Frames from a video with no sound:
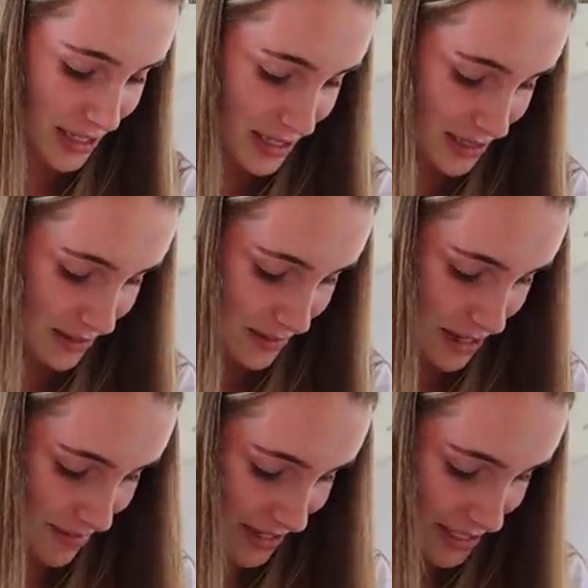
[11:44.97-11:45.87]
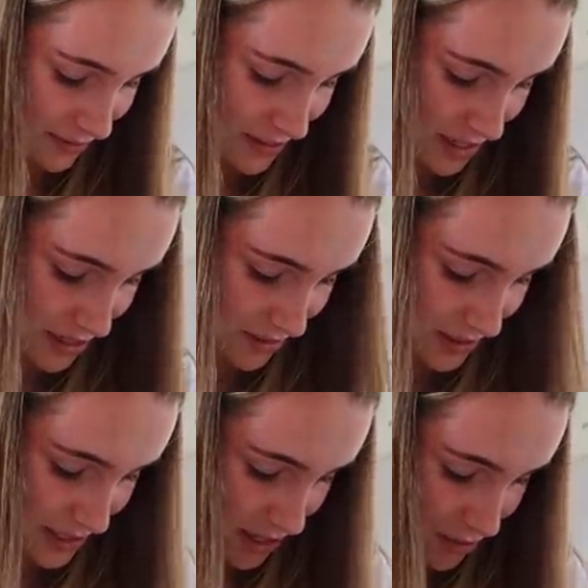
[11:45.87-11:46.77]
need to get myself together
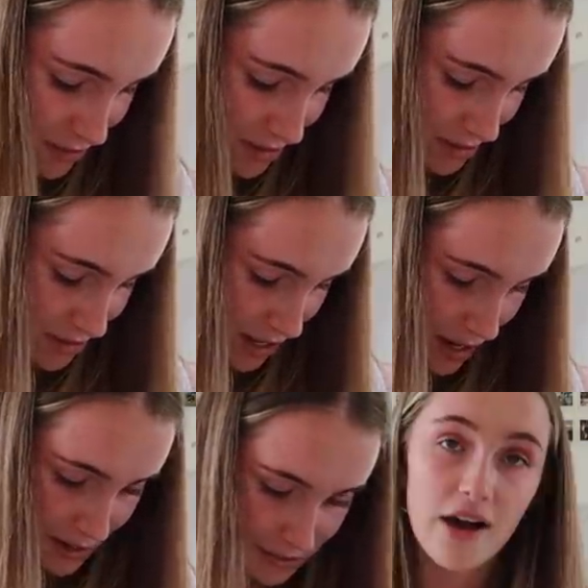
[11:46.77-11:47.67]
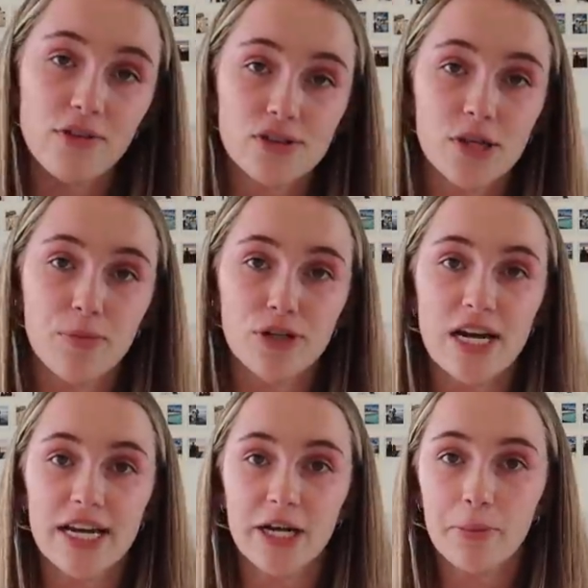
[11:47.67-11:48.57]
and start using this again. I've also put
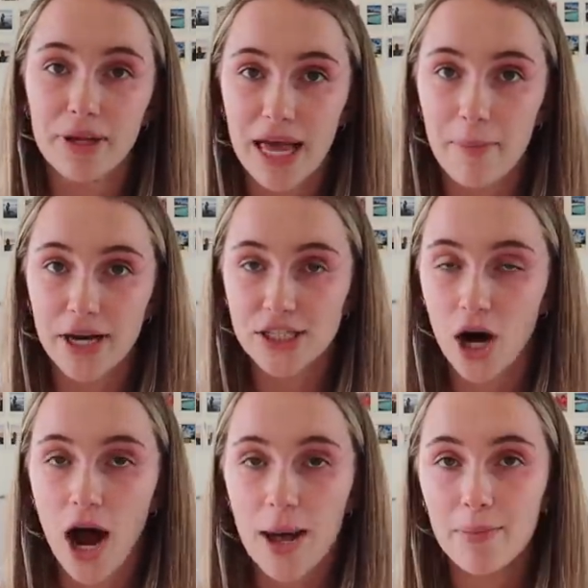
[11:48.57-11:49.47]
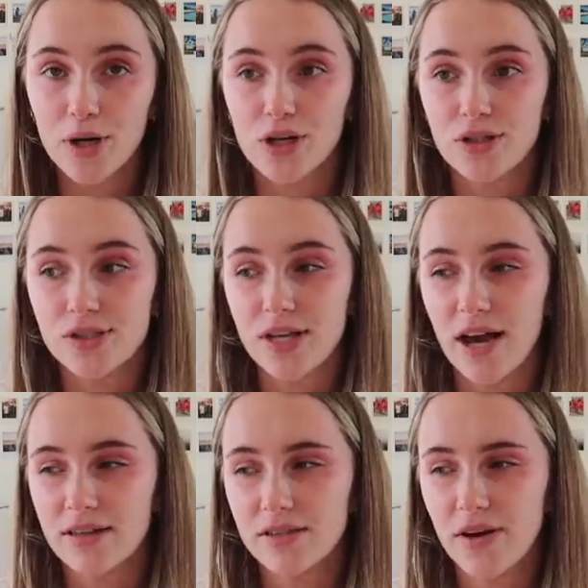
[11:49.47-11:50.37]
down here to plan my time because
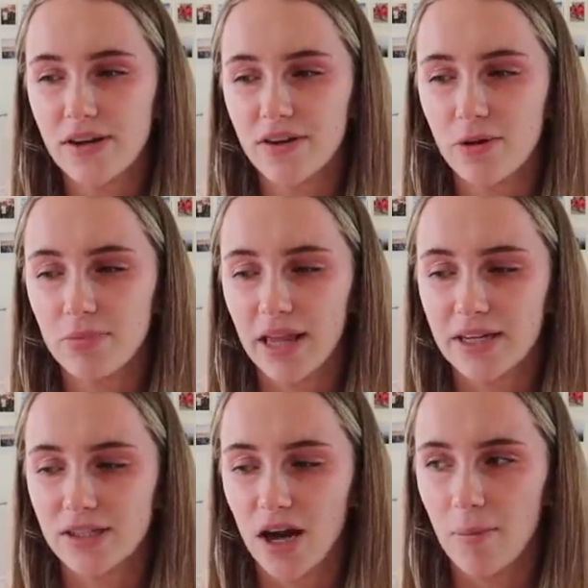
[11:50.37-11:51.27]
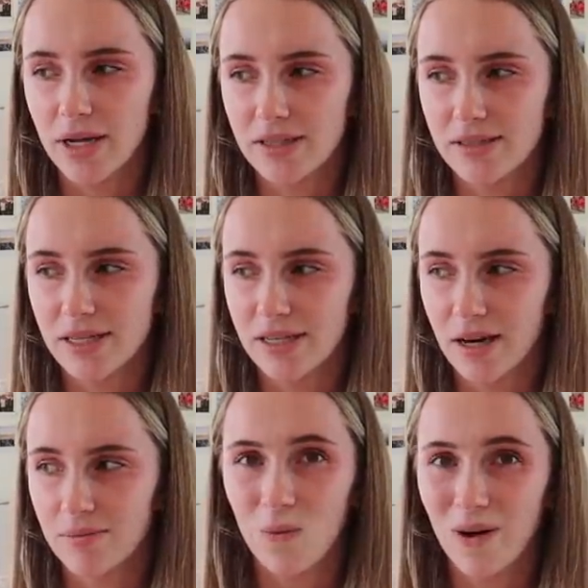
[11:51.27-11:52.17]
I just find if I don't plan time I just end
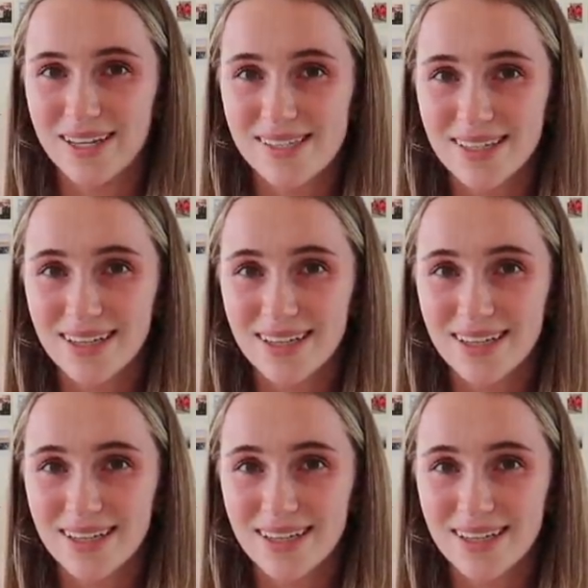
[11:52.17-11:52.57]
up wasting